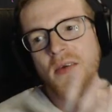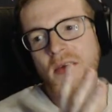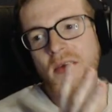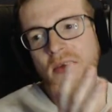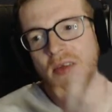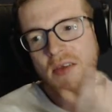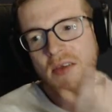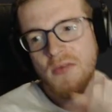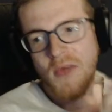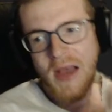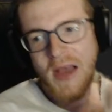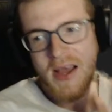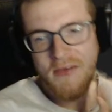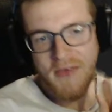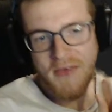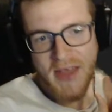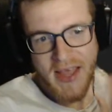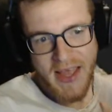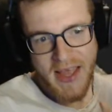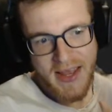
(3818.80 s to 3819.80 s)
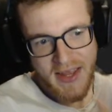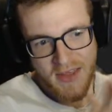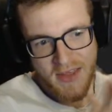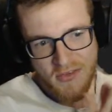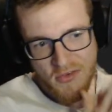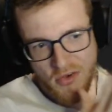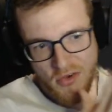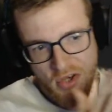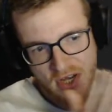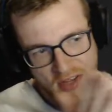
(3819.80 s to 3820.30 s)
If you have any
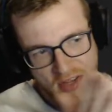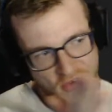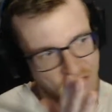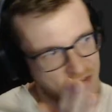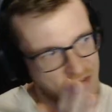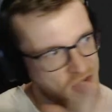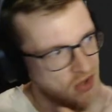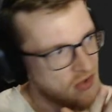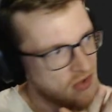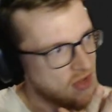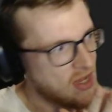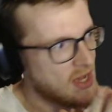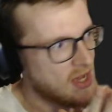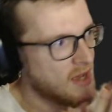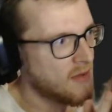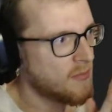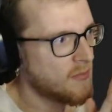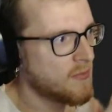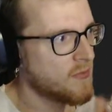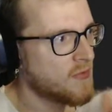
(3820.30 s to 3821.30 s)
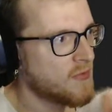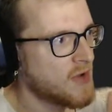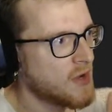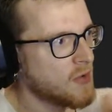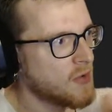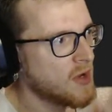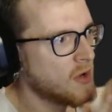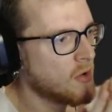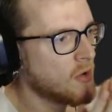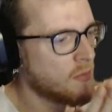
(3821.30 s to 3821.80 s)
suggestions, I'm
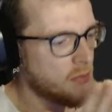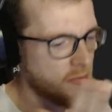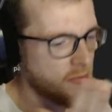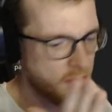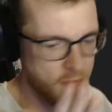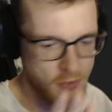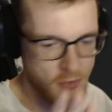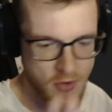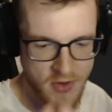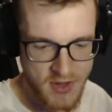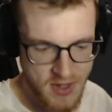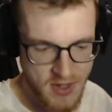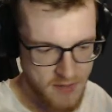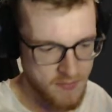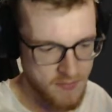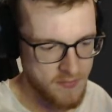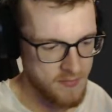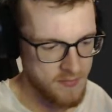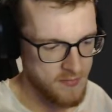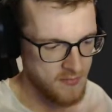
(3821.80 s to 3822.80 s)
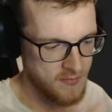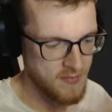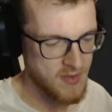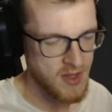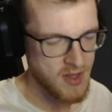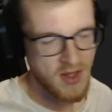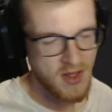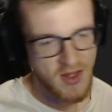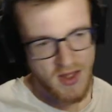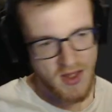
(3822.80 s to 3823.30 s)
very open for them.
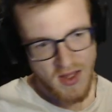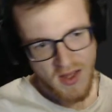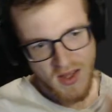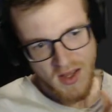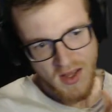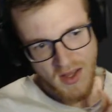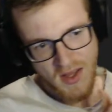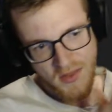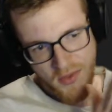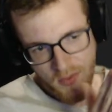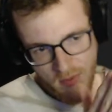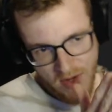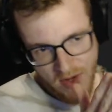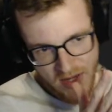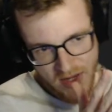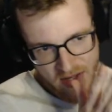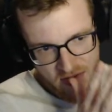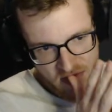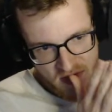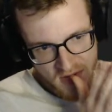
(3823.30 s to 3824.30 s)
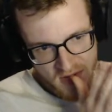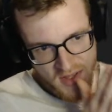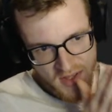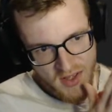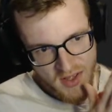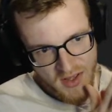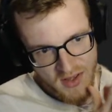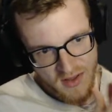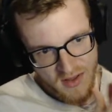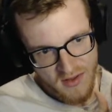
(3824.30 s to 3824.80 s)
Otherwise,
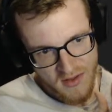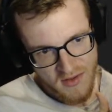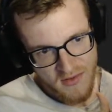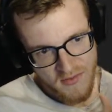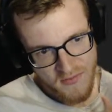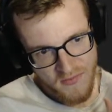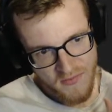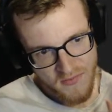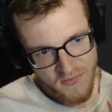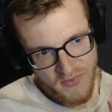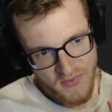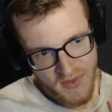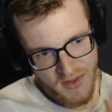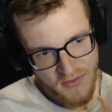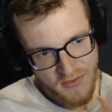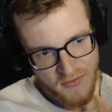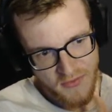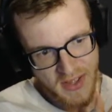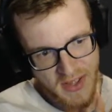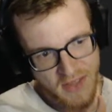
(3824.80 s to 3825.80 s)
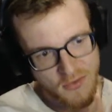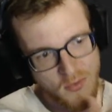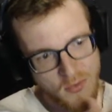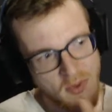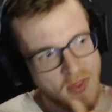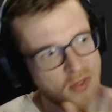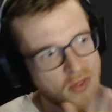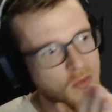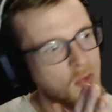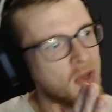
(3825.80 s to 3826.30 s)
fast
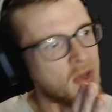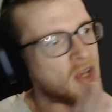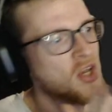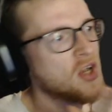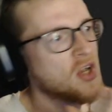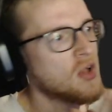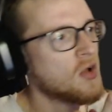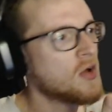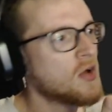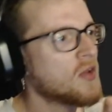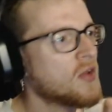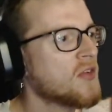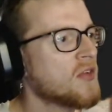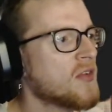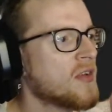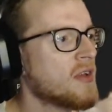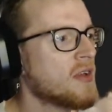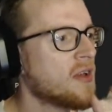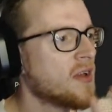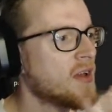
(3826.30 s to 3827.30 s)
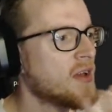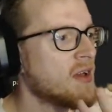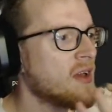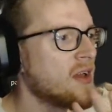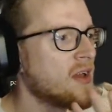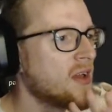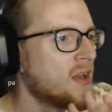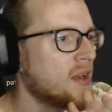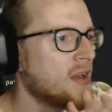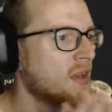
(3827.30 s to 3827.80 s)
with Twitch alerts.
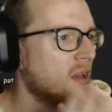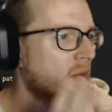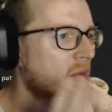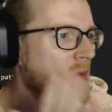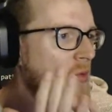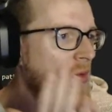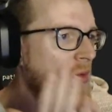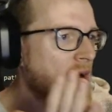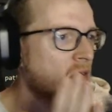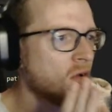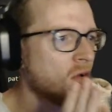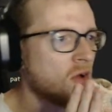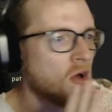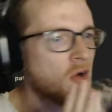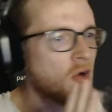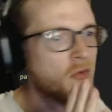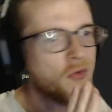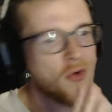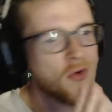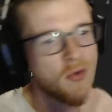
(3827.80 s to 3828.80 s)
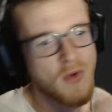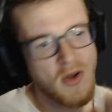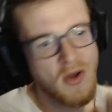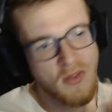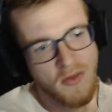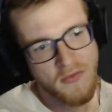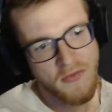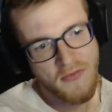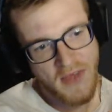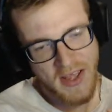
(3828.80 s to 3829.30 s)
Yeah, I mean, we could go for a round
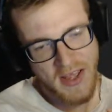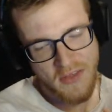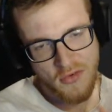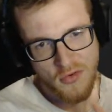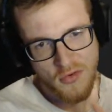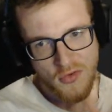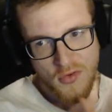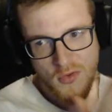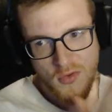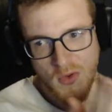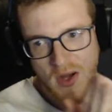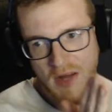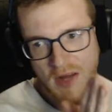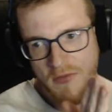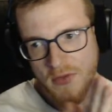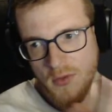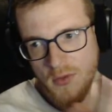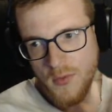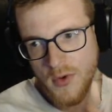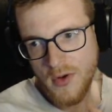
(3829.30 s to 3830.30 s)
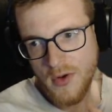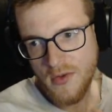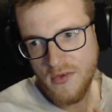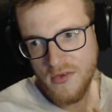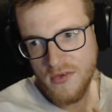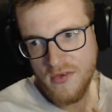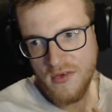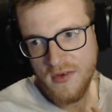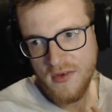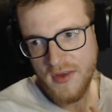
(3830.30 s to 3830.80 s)
of fast or two
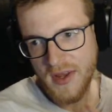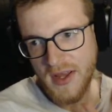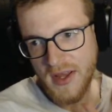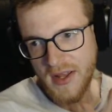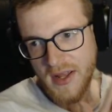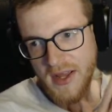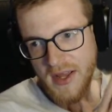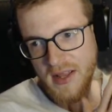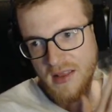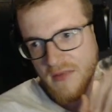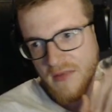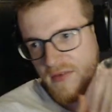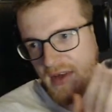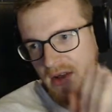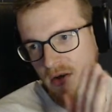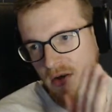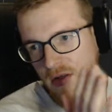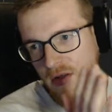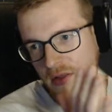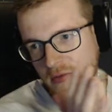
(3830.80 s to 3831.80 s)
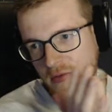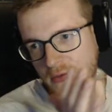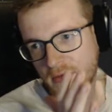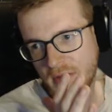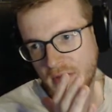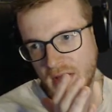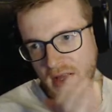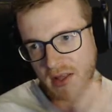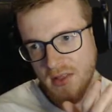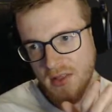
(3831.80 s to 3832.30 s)
afterwards and activate all
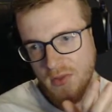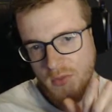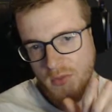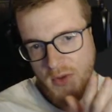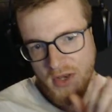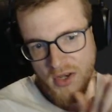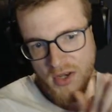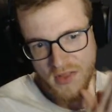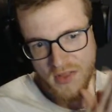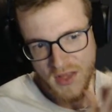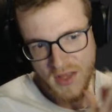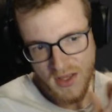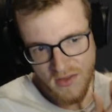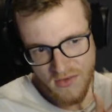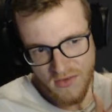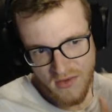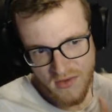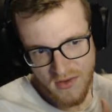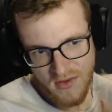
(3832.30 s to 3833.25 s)
the Twitch things.